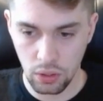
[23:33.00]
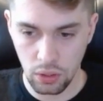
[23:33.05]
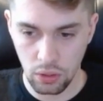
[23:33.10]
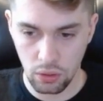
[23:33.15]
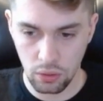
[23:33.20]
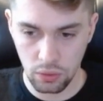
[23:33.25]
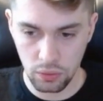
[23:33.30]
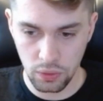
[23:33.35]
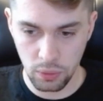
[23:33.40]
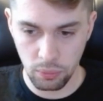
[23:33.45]

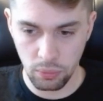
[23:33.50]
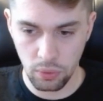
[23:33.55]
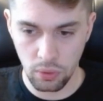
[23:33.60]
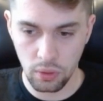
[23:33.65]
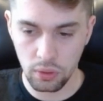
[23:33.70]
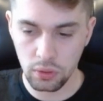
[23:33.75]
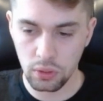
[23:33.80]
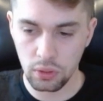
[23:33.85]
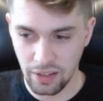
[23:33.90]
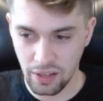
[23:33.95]
on the
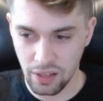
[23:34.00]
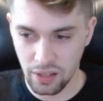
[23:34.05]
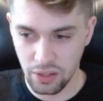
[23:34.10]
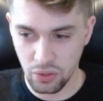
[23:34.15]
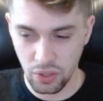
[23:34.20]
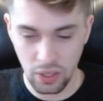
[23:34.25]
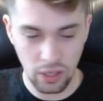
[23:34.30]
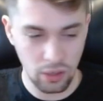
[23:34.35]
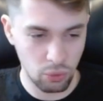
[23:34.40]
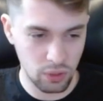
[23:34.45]
board are
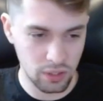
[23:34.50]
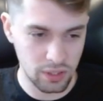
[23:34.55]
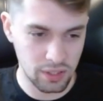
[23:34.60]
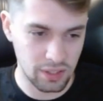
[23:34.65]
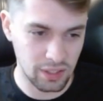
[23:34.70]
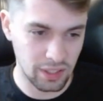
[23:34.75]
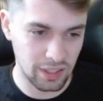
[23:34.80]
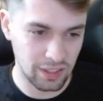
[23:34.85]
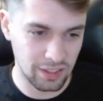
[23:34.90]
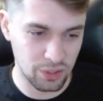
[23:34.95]
real
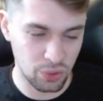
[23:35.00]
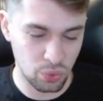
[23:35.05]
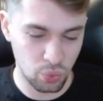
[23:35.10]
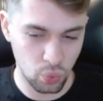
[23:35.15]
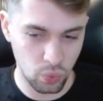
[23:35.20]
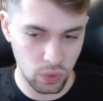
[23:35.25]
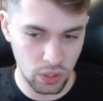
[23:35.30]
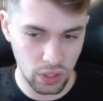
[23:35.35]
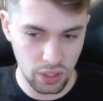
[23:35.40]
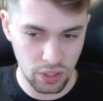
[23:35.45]
ones, and
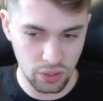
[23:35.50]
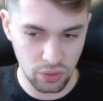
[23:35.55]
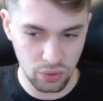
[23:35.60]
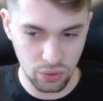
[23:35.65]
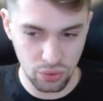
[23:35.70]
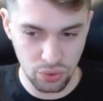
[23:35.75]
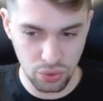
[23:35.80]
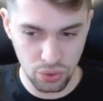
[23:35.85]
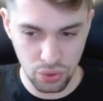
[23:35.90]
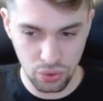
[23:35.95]
we are
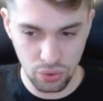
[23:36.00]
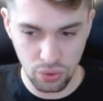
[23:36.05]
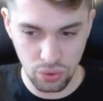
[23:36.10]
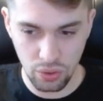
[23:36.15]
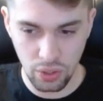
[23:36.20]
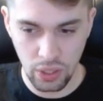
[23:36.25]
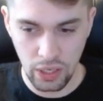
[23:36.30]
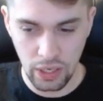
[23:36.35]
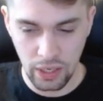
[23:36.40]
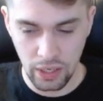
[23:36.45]
not
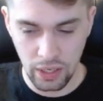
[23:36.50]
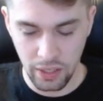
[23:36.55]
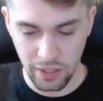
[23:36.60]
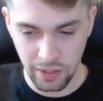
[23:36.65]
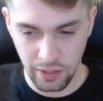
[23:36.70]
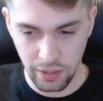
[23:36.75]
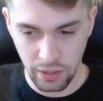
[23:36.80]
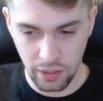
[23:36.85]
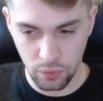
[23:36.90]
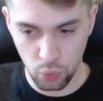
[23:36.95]
sure
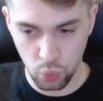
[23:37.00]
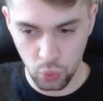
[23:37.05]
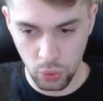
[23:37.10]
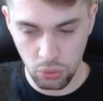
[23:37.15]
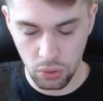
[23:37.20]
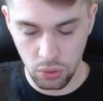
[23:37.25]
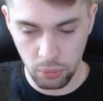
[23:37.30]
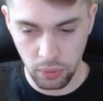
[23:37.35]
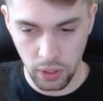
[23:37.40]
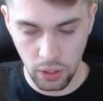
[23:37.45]
if we
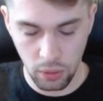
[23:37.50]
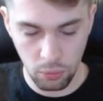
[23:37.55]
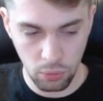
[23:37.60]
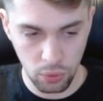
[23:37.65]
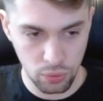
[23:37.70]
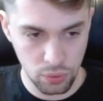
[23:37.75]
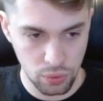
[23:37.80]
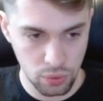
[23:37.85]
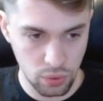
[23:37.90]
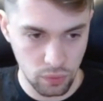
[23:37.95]
will be able
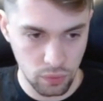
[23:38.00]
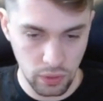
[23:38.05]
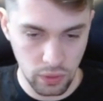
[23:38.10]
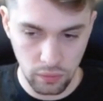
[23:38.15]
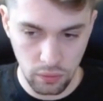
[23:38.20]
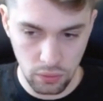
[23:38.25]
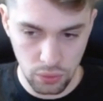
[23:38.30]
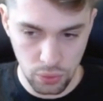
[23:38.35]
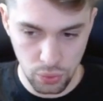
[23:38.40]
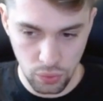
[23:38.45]
to
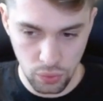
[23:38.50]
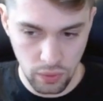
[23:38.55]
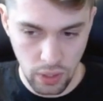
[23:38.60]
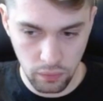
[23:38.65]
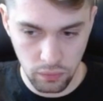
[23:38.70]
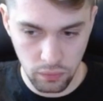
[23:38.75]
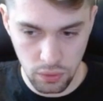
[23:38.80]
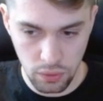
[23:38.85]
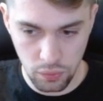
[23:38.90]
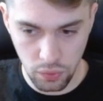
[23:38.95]

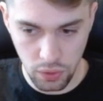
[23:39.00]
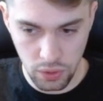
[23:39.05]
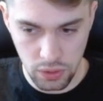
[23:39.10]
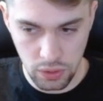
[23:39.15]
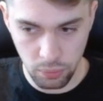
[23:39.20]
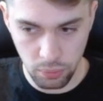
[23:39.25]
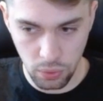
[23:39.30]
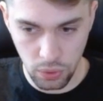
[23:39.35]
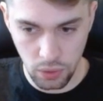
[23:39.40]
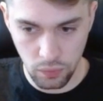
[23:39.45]
survive this. For
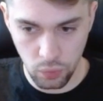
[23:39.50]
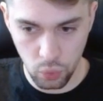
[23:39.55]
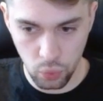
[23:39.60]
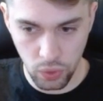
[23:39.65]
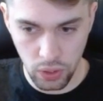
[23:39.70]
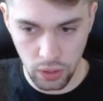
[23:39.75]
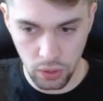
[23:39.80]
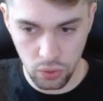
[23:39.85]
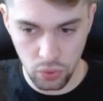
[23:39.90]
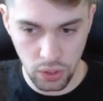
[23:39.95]
example, if
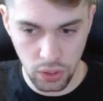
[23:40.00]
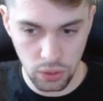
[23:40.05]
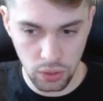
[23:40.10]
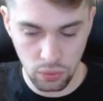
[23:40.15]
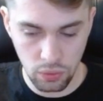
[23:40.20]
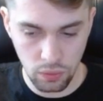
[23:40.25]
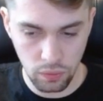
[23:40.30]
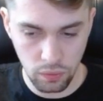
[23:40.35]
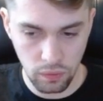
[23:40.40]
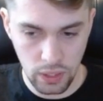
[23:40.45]
we agree to
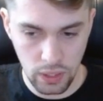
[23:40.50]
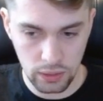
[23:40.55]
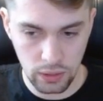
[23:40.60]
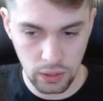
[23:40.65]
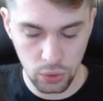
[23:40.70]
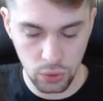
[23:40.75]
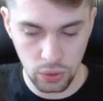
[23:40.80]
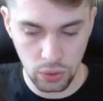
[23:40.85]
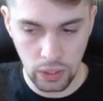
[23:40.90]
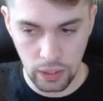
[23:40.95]
the fact
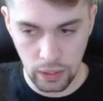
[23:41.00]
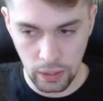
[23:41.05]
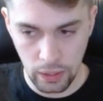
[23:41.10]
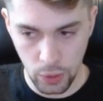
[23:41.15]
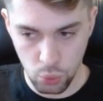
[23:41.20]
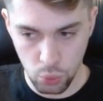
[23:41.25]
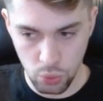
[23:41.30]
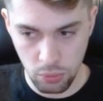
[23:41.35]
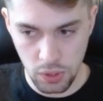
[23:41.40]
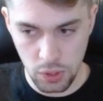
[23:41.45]
that
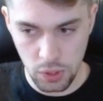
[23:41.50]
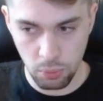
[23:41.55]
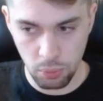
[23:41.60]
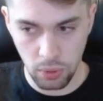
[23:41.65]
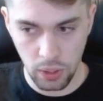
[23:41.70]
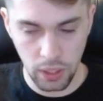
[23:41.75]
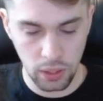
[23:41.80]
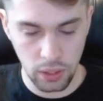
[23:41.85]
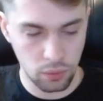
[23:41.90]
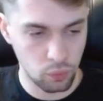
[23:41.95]
we
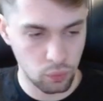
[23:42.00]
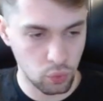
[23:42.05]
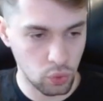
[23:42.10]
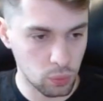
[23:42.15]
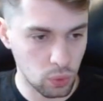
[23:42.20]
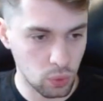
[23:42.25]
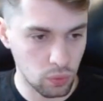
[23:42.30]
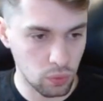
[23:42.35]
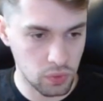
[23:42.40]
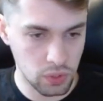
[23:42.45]
misplayed few
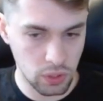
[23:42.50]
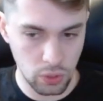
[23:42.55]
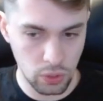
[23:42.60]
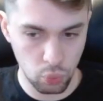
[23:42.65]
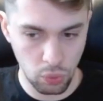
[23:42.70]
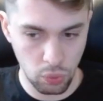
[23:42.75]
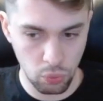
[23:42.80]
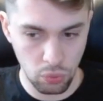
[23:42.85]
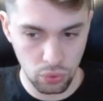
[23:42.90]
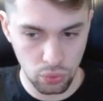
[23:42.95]
moves and
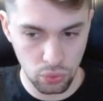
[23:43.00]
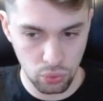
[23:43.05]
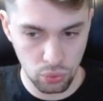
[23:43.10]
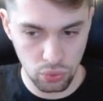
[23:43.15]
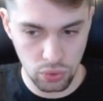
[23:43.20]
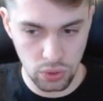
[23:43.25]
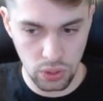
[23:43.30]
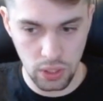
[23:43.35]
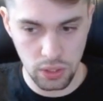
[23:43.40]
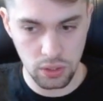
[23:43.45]
we want to
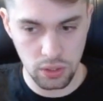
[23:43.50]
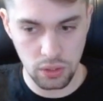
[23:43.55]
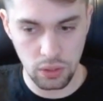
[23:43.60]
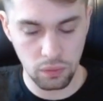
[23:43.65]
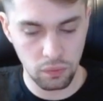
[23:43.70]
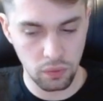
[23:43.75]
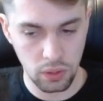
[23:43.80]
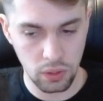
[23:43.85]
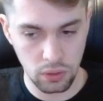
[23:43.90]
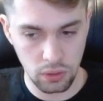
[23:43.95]
just
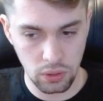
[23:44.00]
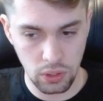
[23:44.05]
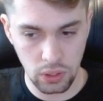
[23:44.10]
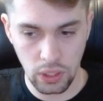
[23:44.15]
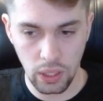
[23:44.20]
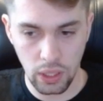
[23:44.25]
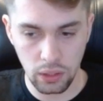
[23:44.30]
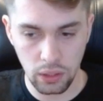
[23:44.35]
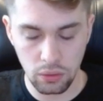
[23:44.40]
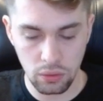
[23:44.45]
defend the
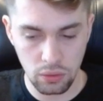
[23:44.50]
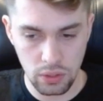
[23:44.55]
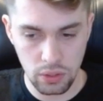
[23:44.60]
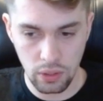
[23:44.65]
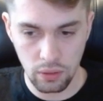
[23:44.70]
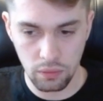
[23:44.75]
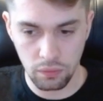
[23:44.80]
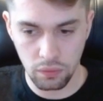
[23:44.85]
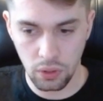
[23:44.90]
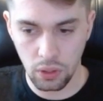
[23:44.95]
knight or
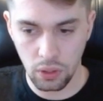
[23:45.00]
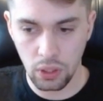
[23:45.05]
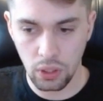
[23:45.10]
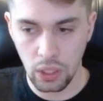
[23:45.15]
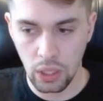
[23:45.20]
something,